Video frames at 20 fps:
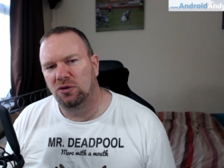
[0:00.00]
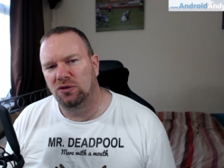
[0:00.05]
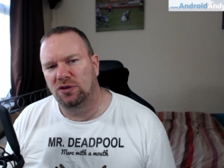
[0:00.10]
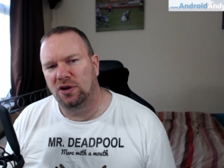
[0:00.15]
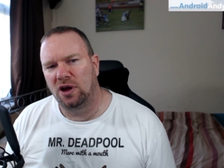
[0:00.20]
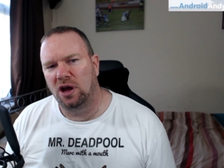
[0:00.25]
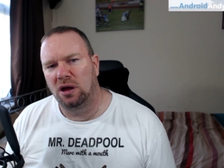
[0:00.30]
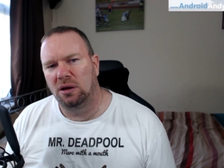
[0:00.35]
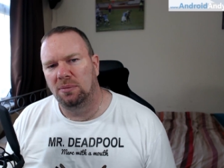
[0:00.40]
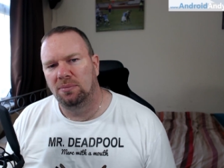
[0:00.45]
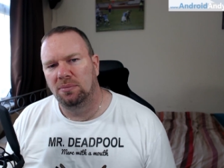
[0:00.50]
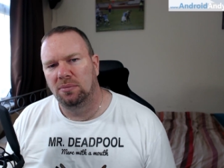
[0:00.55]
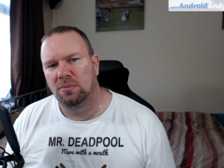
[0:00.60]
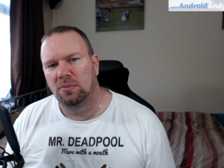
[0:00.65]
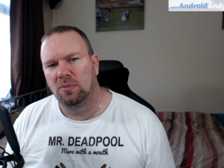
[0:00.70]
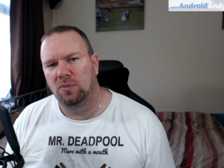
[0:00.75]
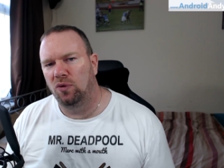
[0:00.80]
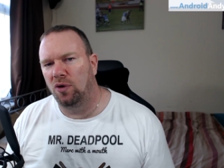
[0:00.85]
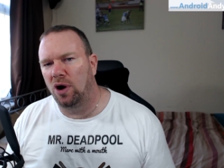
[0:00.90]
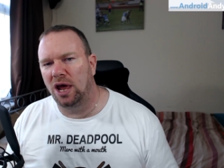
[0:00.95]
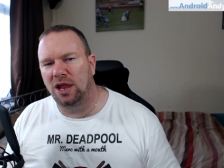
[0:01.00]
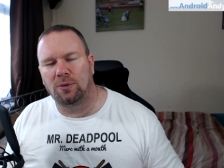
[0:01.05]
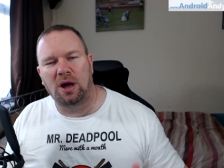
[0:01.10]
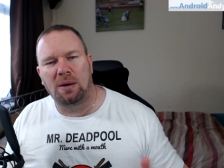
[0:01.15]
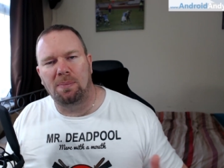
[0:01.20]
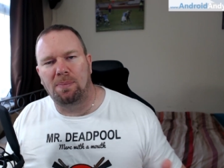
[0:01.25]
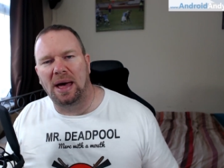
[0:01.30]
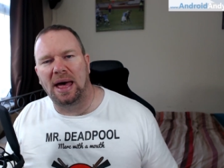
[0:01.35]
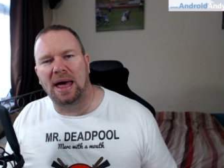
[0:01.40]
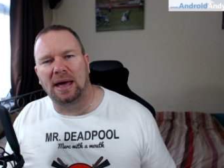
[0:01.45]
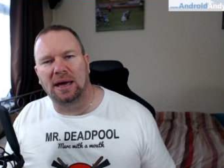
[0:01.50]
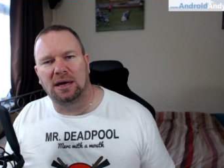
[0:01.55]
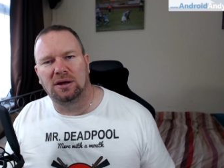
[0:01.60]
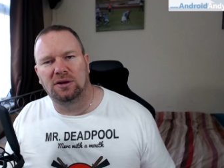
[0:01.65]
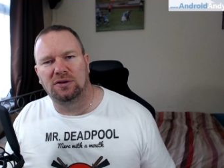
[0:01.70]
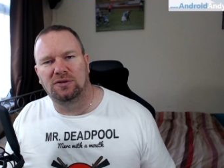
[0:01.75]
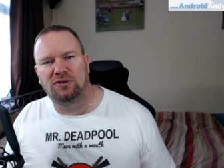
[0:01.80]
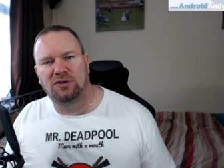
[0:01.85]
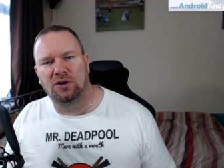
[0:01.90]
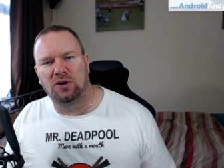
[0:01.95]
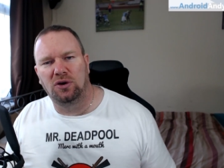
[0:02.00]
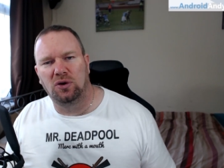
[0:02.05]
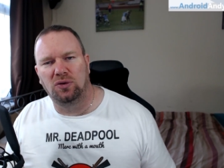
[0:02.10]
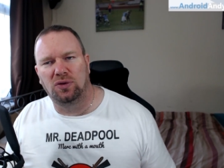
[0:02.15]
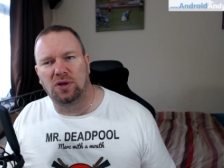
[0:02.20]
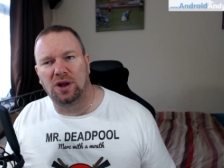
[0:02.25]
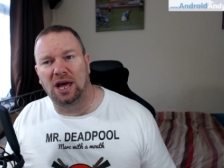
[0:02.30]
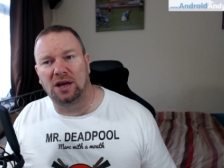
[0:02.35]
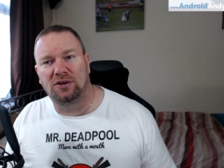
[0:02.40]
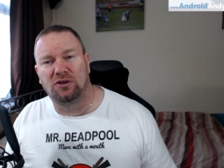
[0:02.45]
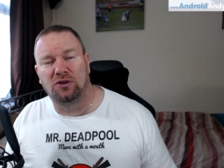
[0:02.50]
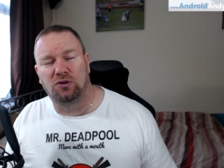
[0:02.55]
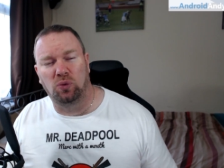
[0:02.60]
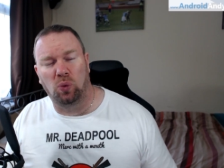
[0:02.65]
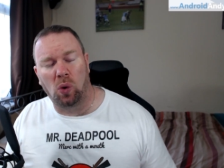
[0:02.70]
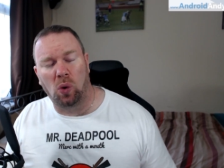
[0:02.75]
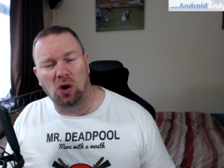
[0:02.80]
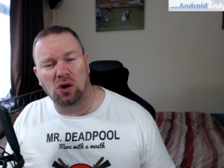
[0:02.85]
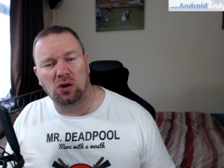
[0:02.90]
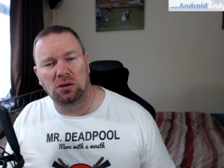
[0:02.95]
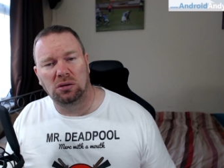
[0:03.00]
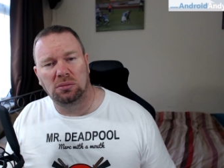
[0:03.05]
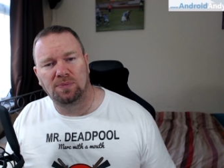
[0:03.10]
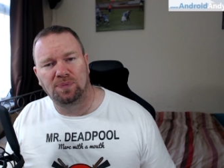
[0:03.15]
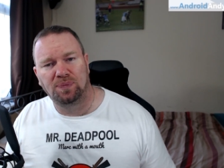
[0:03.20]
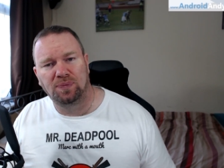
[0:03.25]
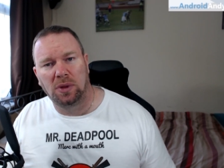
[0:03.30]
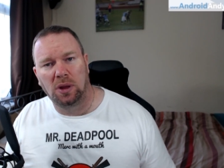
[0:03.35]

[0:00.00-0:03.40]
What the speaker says: user right the way back to the Nexus 1.